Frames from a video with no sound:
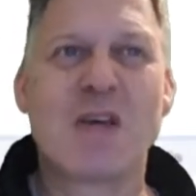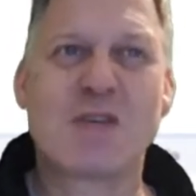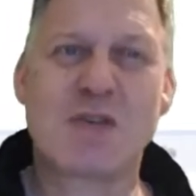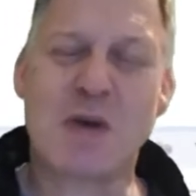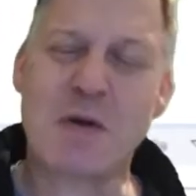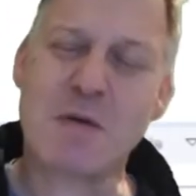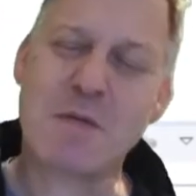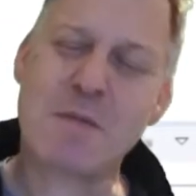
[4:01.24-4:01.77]

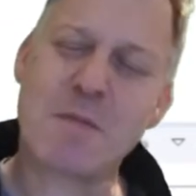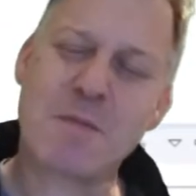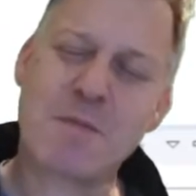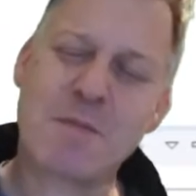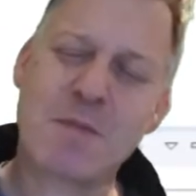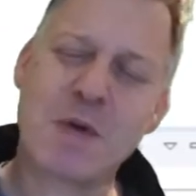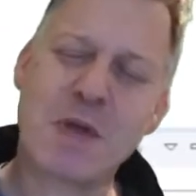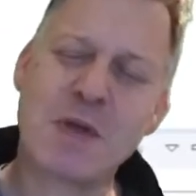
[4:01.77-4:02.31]
So
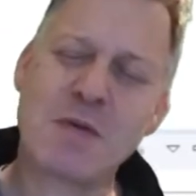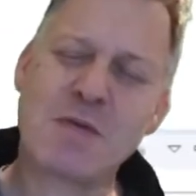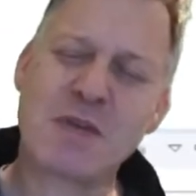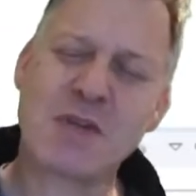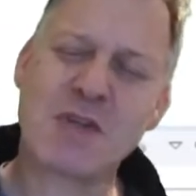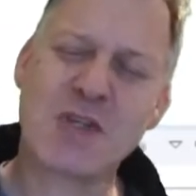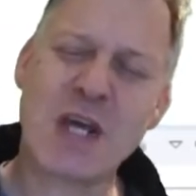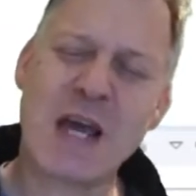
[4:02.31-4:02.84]
we use a
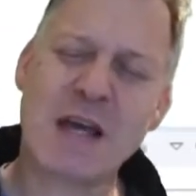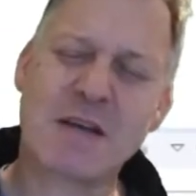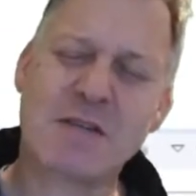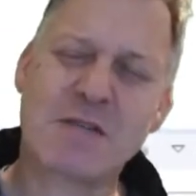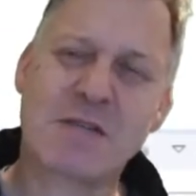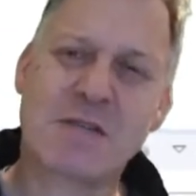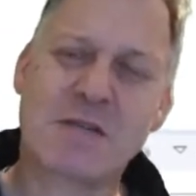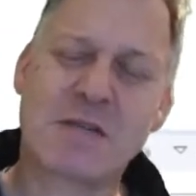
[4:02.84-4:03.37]

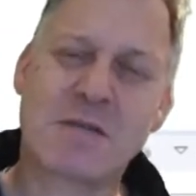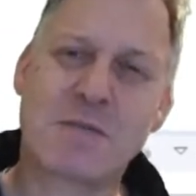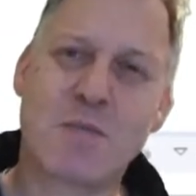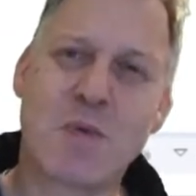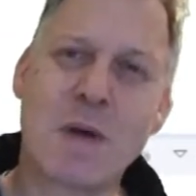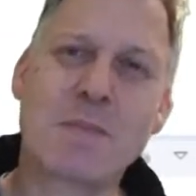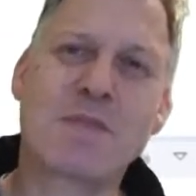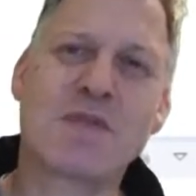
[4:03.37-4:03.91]
JAX
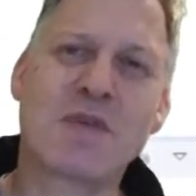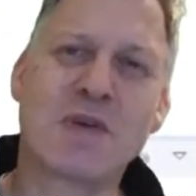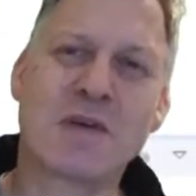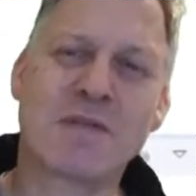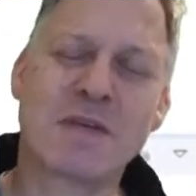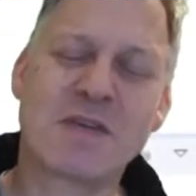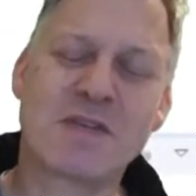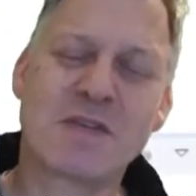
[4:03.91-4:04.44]
web
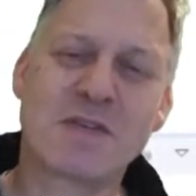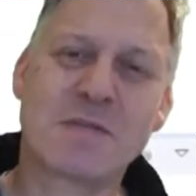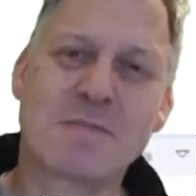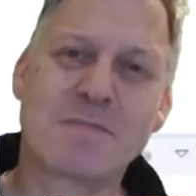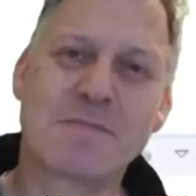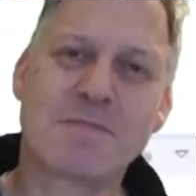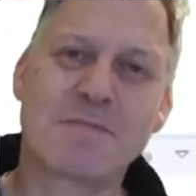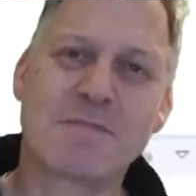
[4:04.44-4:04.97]
service,
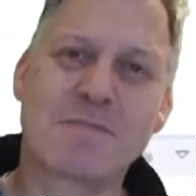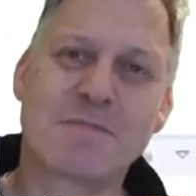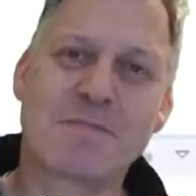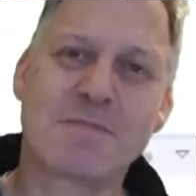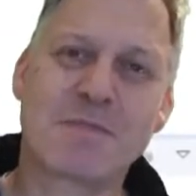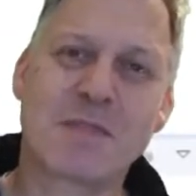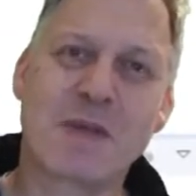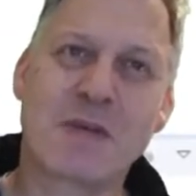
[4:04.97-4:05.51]

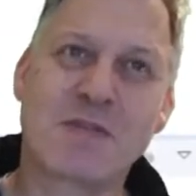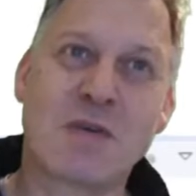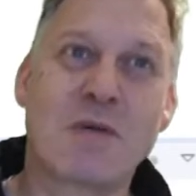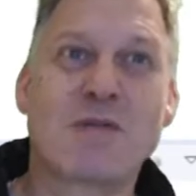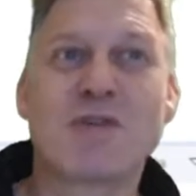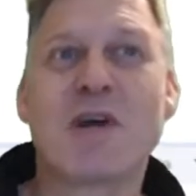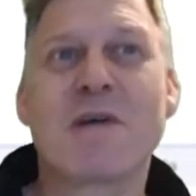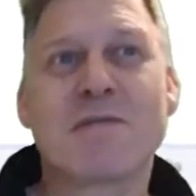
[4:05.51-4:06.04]
so
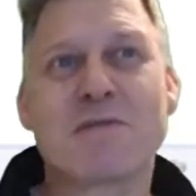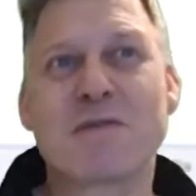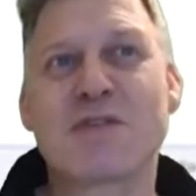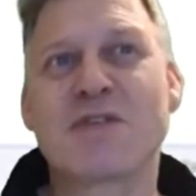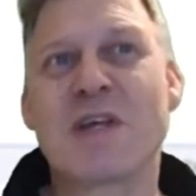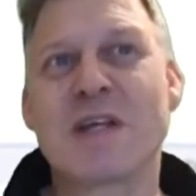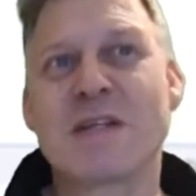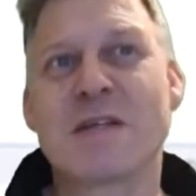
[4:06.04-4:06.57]
a Java
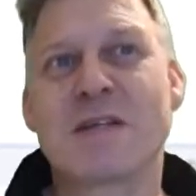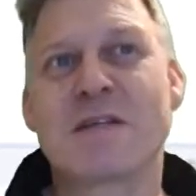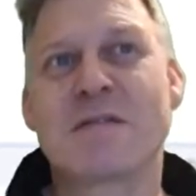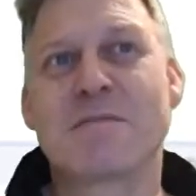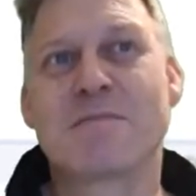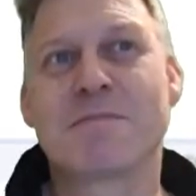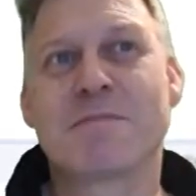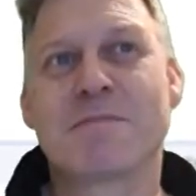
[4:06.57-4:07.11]
extended
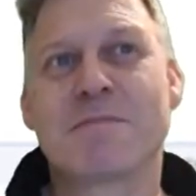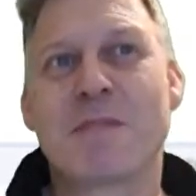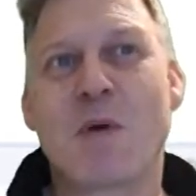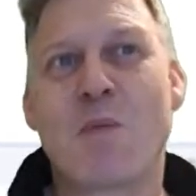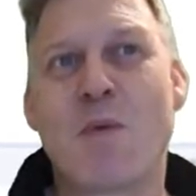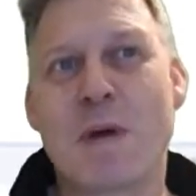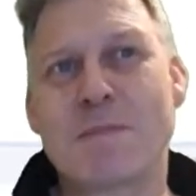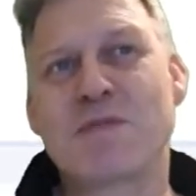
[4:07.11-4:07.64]

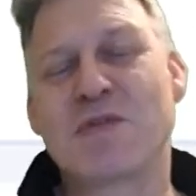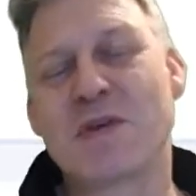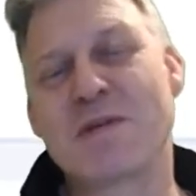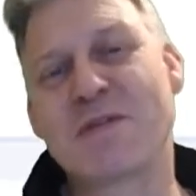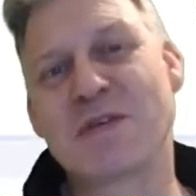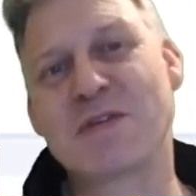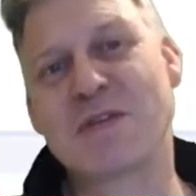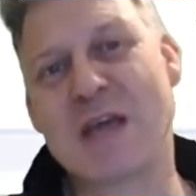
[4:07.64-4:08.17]
web
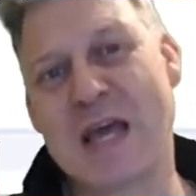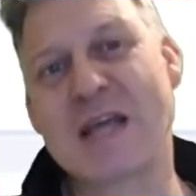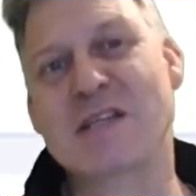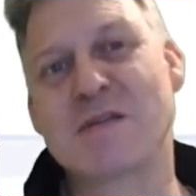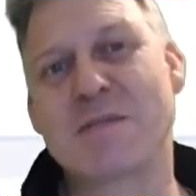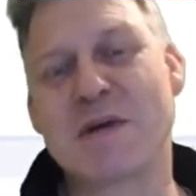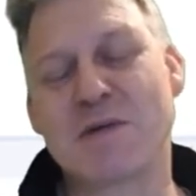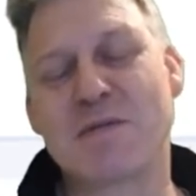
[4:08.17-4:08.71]
service
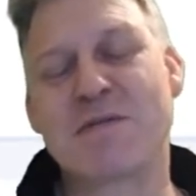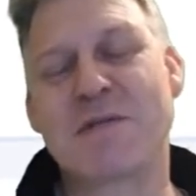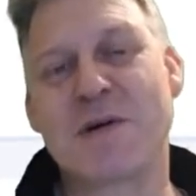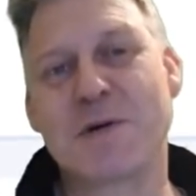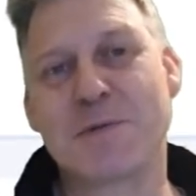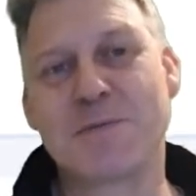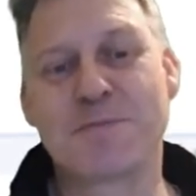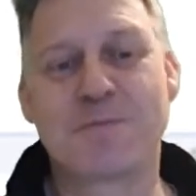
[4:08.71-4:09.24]
XML
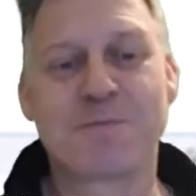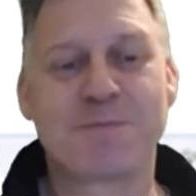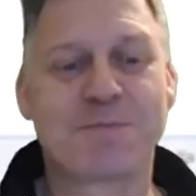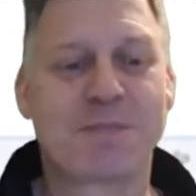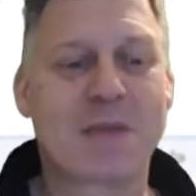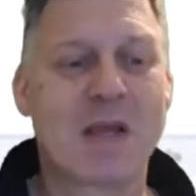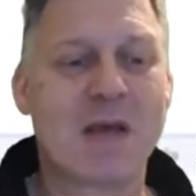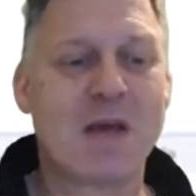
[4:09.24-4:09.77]
file.
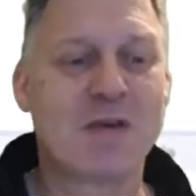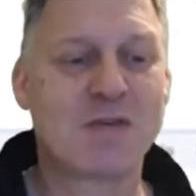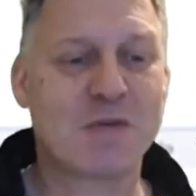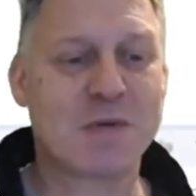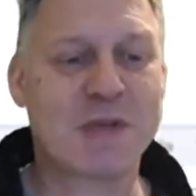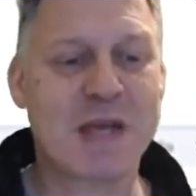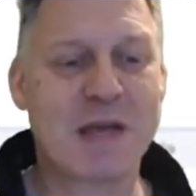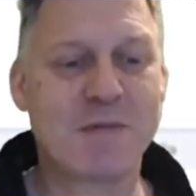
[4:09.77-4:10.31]
So
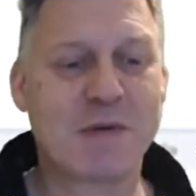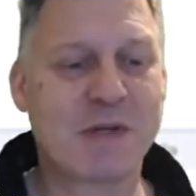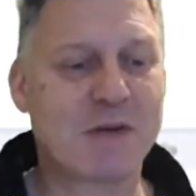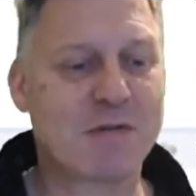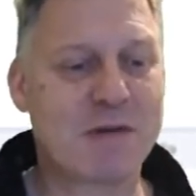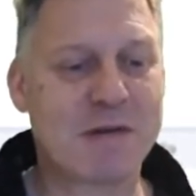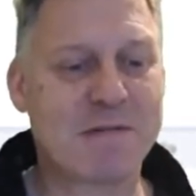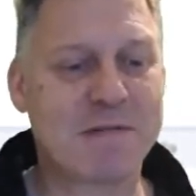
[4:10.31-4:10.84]
again, we're going
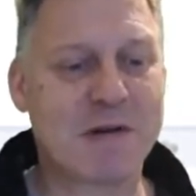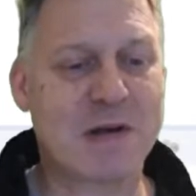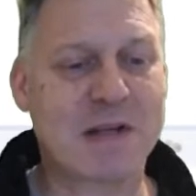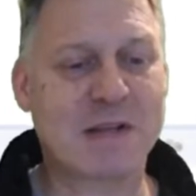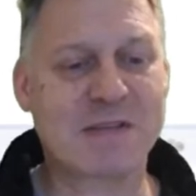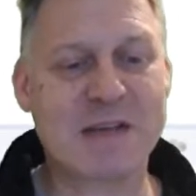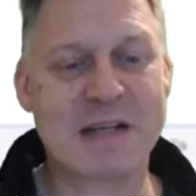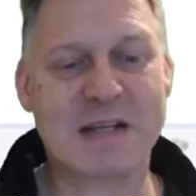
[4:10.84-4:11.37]
to create a file
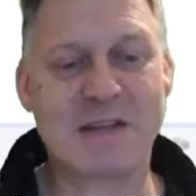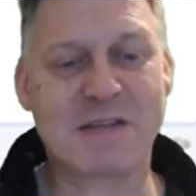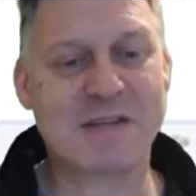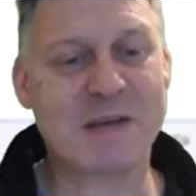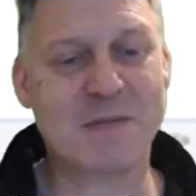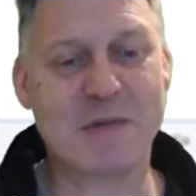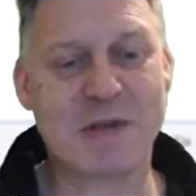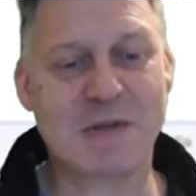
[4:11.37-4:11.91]
in exactly the
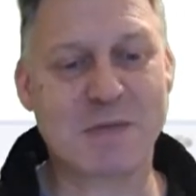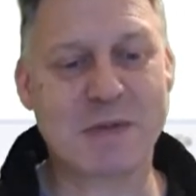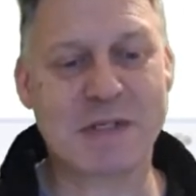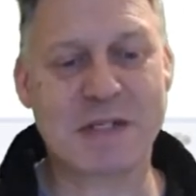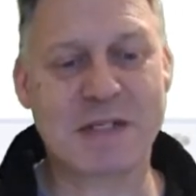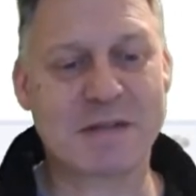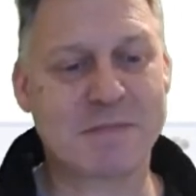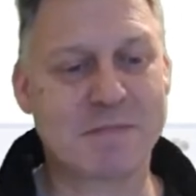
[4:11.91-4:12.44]
same way as we
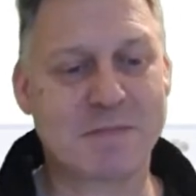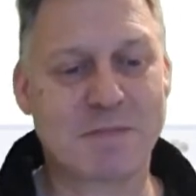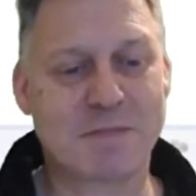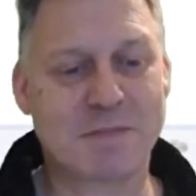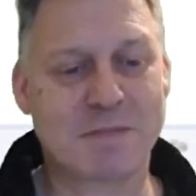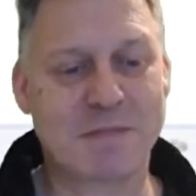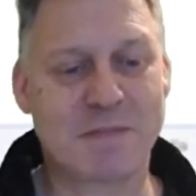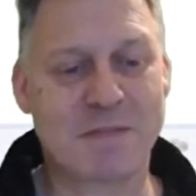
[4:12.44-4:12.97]
did
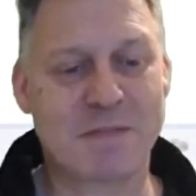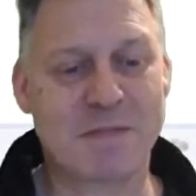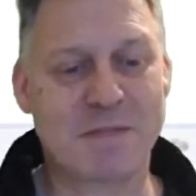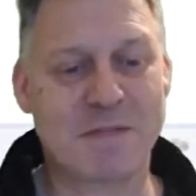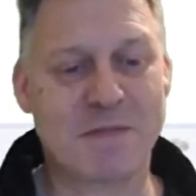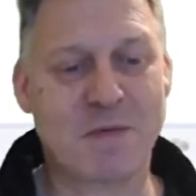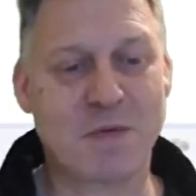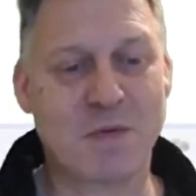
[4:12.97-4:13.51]

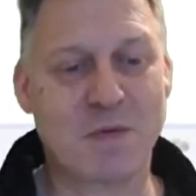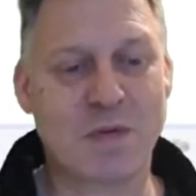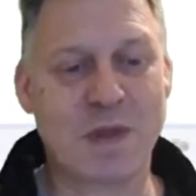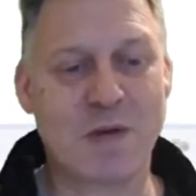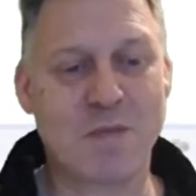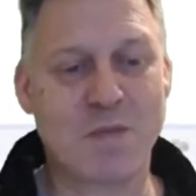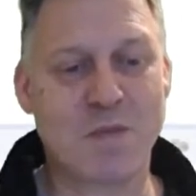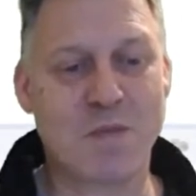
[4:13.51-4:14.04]
for
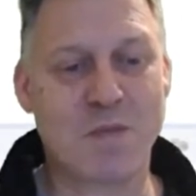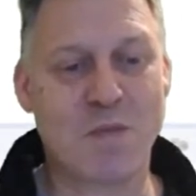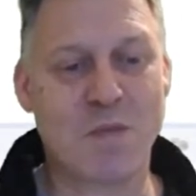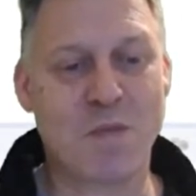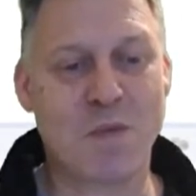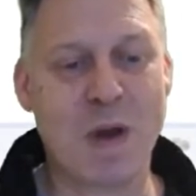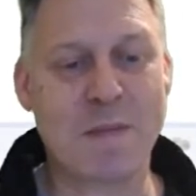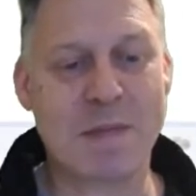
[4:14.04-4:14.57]
the
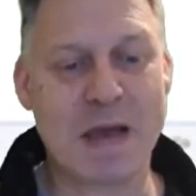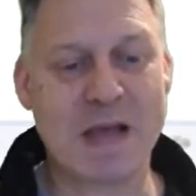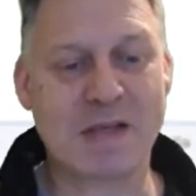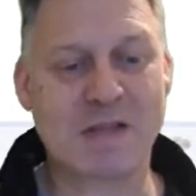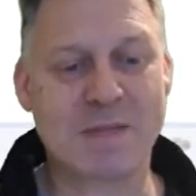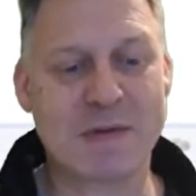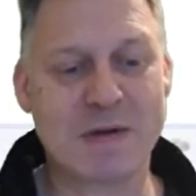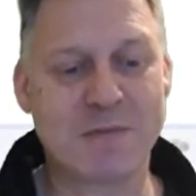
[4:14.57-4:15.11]
web
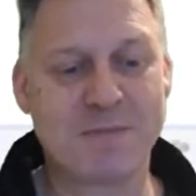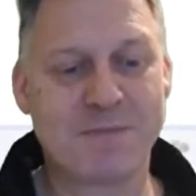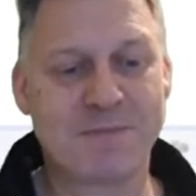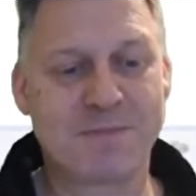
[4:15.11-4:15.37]
XML